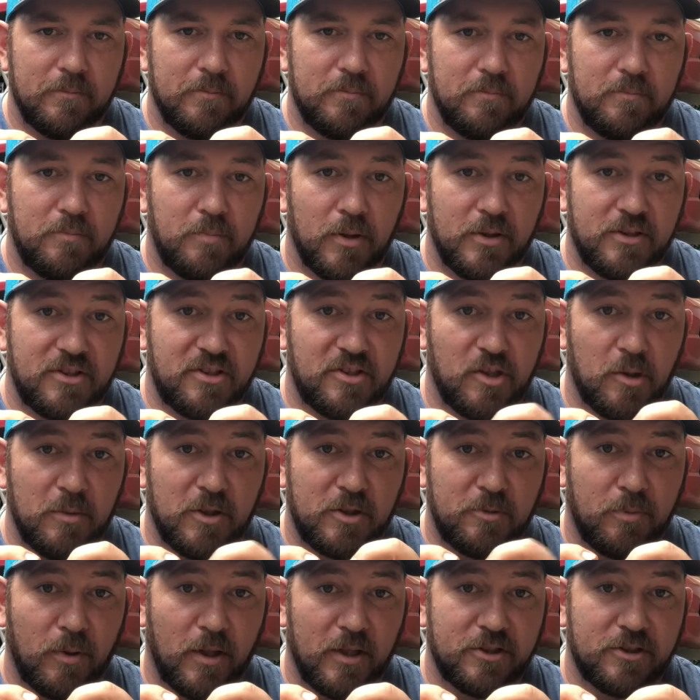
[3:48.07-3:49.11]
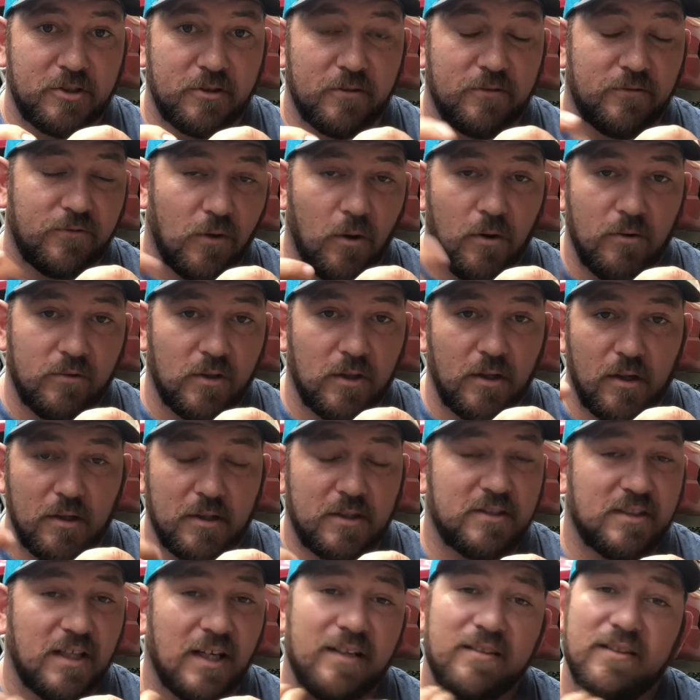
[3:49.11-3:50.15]
puts so much pressure for over a long,
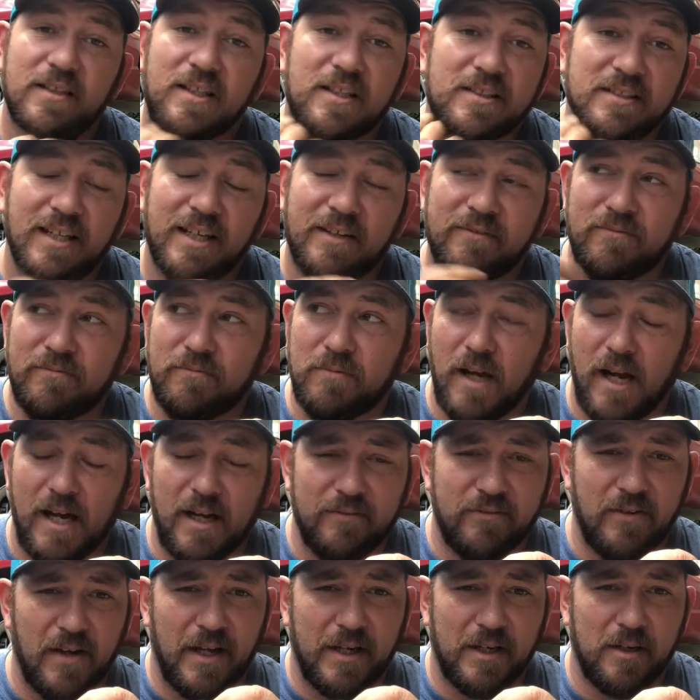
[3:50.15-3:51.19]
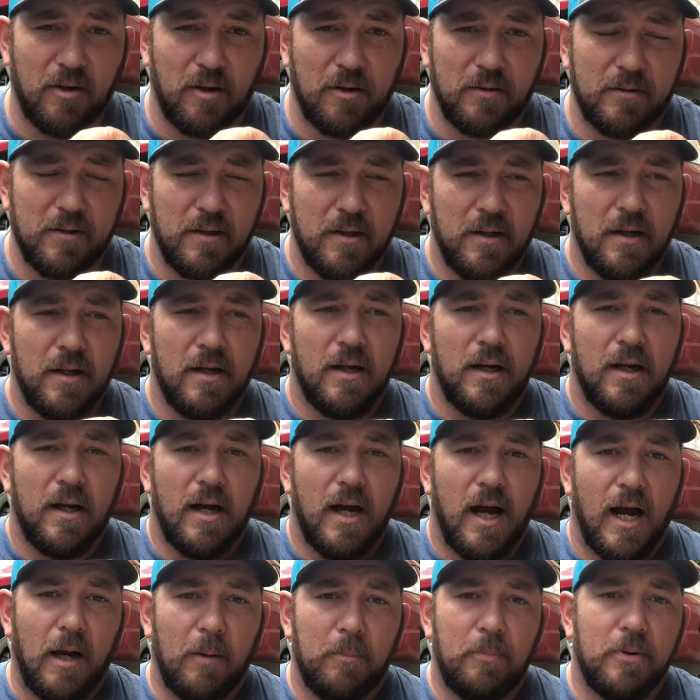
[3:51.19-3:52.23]
because I've had it on.
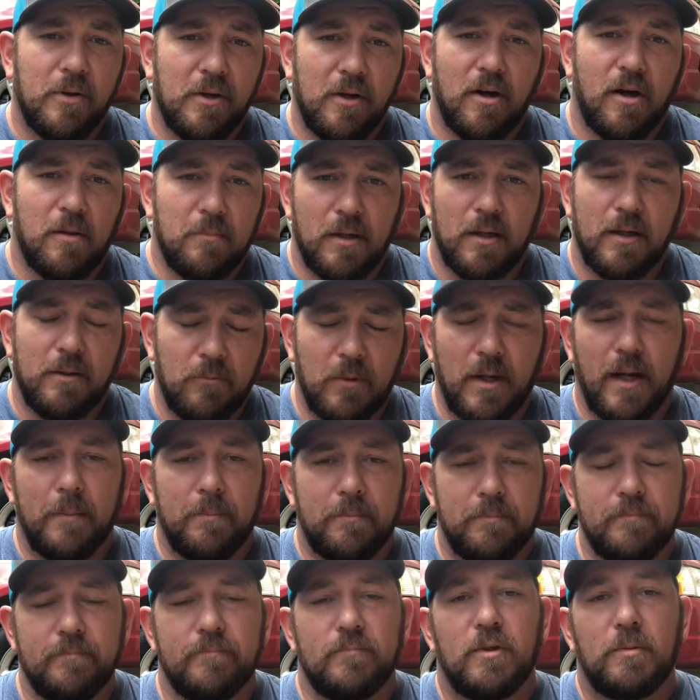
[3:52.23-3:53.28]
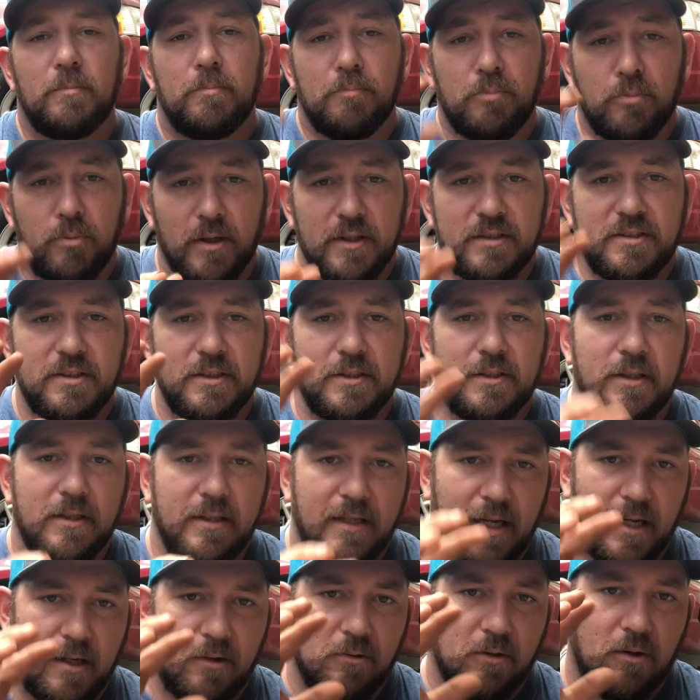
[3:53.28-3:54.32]
I'll put it on when I press it
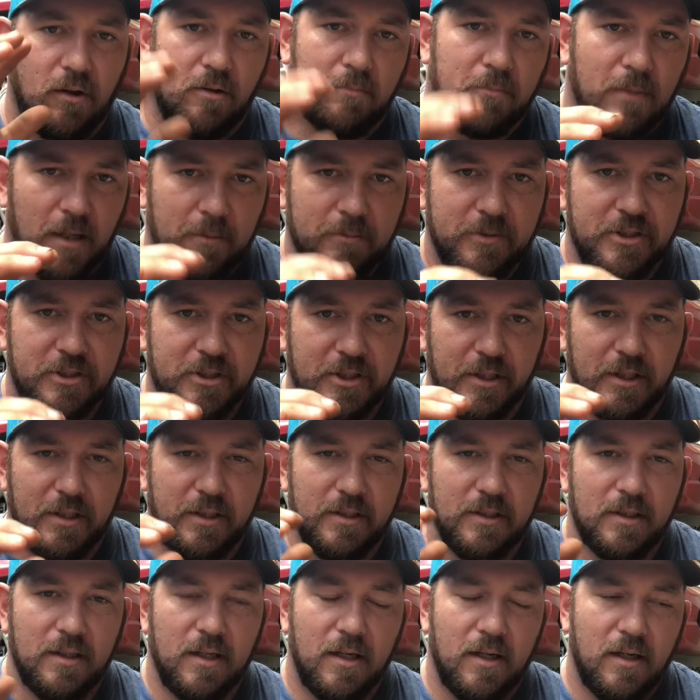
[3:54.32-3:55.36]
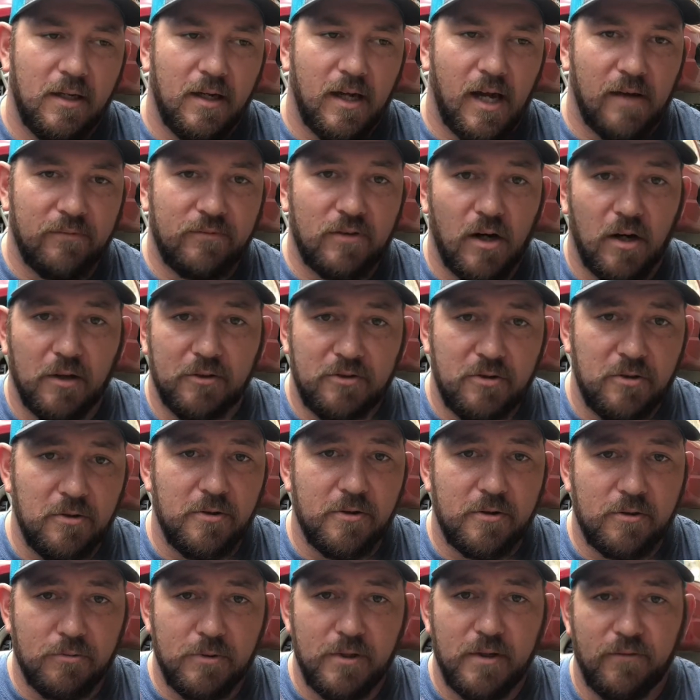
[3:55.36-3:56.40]
down on my machine. I've gone 2 to
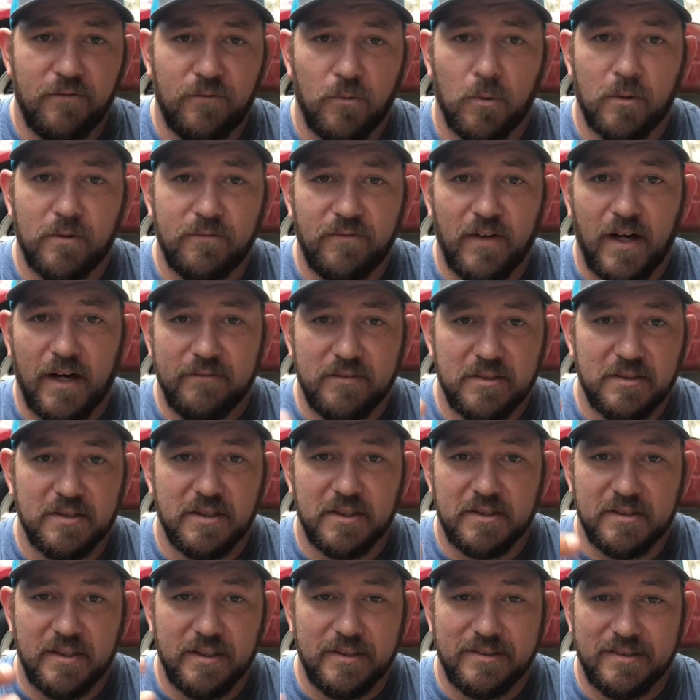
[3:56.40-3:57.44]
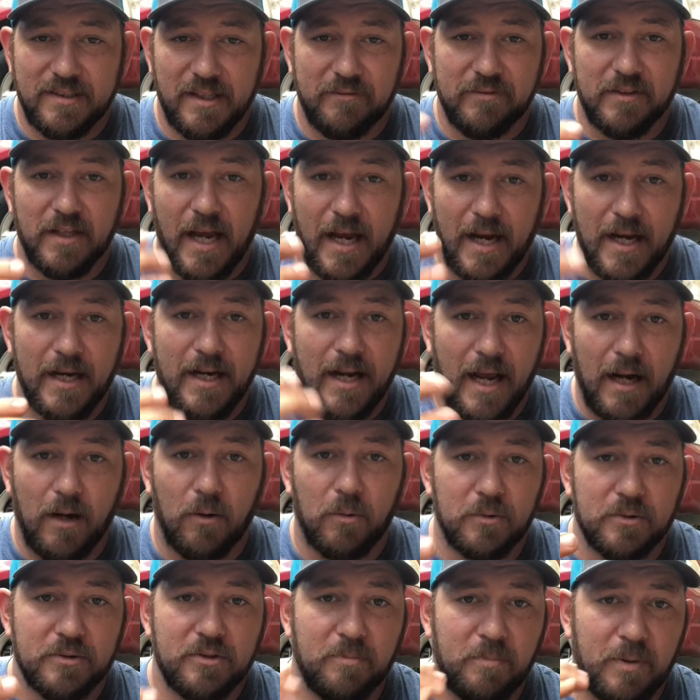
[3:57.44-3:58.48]
3 to 4 to 5 to 6 to 7, 8
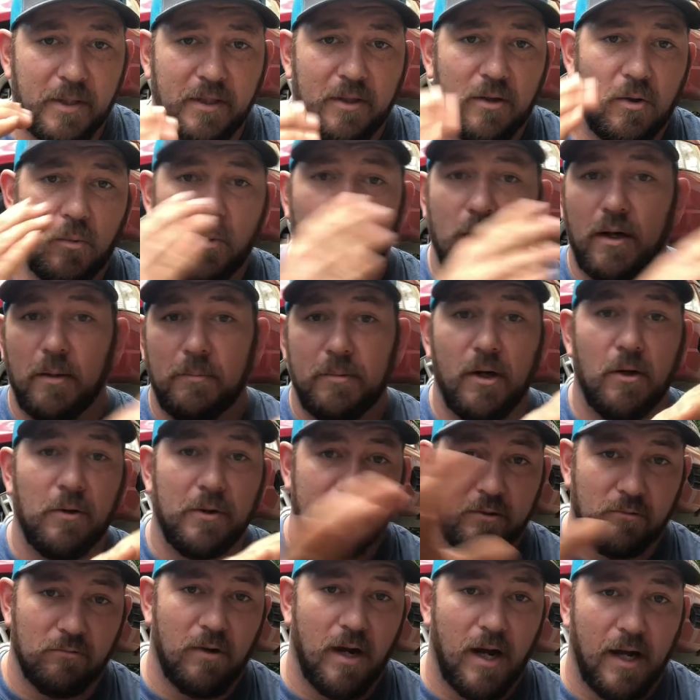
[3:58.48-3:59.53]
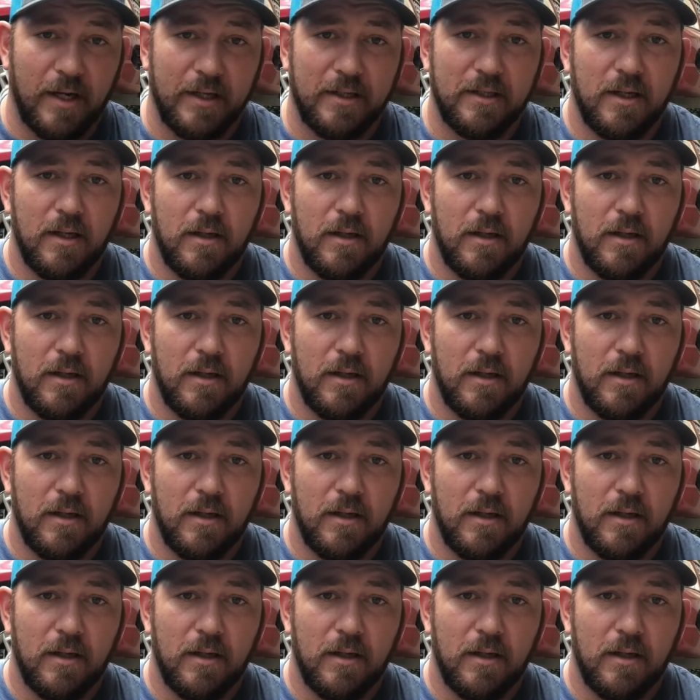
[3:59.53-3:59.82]
hours, depending on where I'm going to ride,